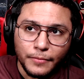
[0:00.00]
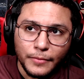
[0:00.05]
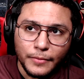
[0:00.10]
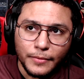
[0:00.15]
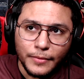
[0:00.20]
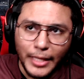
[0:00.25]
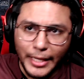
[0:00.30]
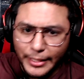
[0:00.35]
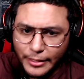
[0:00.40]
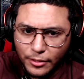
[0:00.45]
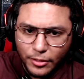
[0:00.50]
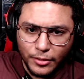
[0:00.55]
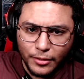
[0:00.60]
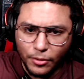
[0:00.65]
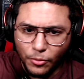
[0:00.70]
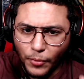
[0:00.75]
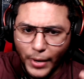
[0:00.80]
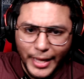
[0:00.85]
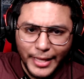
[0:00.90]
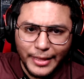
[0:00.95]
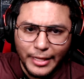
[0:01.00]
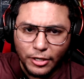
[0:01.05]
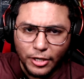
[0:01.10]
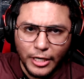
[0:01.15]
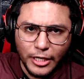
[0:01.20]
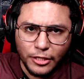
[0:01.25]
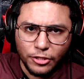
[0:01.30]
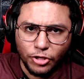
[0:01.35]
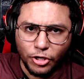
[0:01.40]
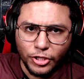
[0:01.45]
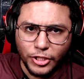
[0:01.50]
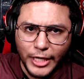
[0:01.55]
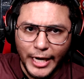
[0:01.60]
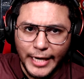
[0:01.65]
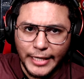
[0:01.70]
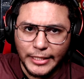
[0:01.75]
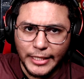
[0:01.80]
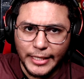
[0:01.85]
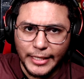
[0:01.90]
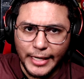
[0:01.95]
like the way they're going to start
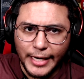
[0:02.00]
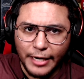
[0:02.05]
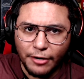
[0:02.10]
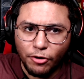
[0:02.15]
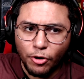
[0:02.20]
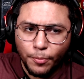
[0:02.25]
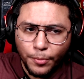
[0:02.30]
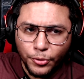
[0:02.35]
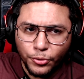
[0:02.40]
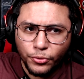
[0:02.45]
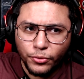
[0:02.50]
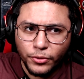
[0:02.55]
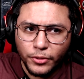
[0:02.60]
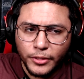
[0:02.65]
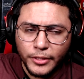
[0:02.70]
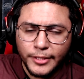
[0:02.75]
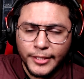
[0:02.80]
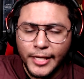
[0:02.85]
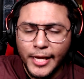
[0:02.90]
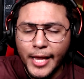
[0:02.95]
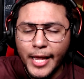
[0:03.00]
changing hero pools,